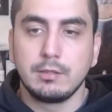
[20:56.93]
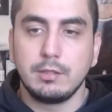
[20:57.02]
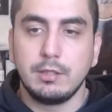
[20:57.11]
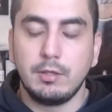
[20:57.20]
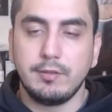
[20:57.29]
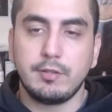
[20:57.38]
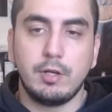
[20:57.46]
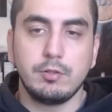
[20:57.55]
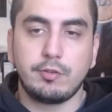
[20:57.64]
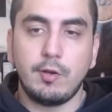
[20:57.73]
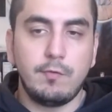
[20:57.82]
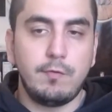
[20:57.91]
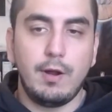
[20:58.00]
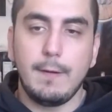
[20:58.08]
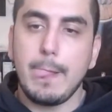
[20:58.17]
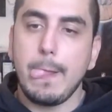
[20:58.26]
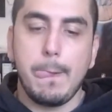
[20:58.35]
This coach so
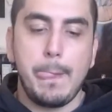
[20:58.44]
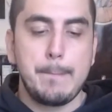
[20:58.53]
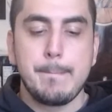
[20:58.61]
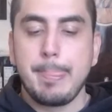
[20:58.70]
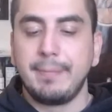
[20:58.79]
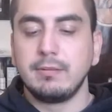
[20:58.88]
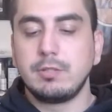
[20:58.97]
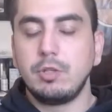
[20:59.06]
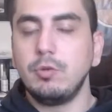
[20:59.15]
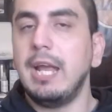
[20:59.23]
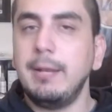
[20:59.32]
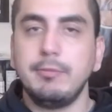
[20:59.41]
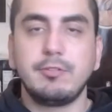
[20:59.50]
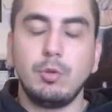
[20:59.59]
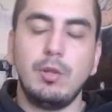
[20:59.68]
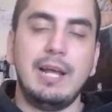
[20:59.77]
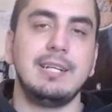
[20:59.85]
far, 2 games,
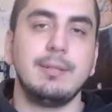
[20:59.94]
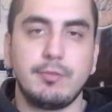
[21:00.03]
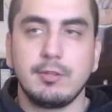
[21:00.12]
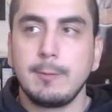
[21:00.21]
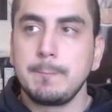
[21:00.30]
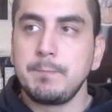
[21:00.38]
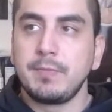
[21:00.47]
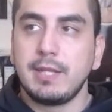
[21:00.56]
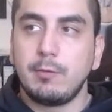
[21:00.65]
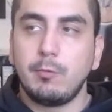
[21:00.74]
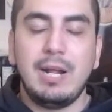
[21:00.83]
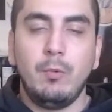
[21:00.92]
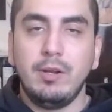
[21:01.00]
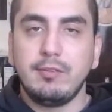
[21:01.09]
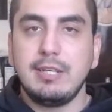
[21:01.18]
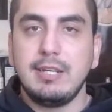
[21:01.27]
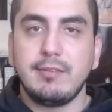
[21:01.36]
2 lineups. What I want
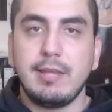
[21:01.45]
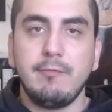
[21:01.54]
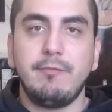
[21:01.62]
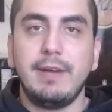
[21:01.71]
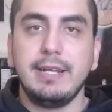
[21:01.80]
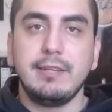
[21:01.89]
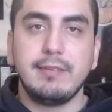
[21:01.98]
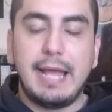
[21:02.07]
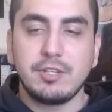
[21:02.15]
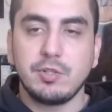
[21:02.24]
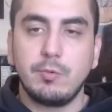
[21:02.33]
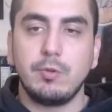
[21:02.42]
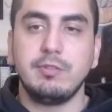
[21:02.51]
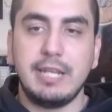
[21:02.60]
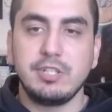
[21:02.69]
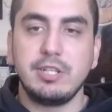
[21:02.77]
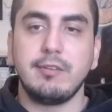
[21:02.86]
to see is him find his actual
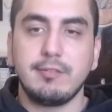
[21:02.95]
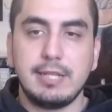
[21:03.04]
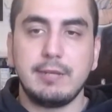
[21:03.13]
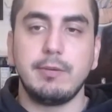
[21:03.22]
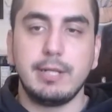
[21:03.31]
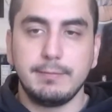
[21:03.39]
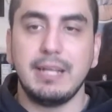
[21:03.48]
rotation and stick with it.